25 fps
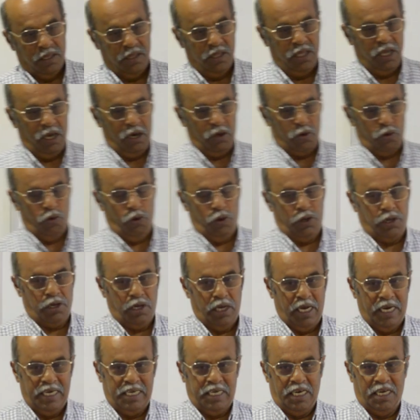They are going,
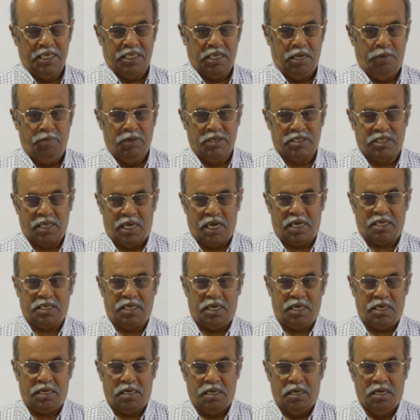entire team is
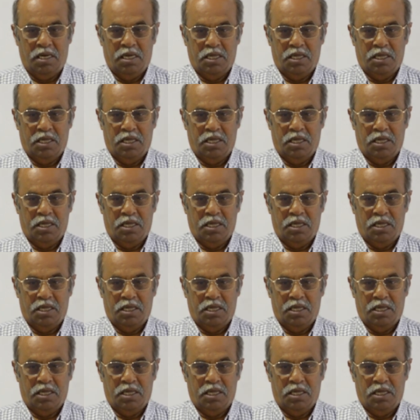selected,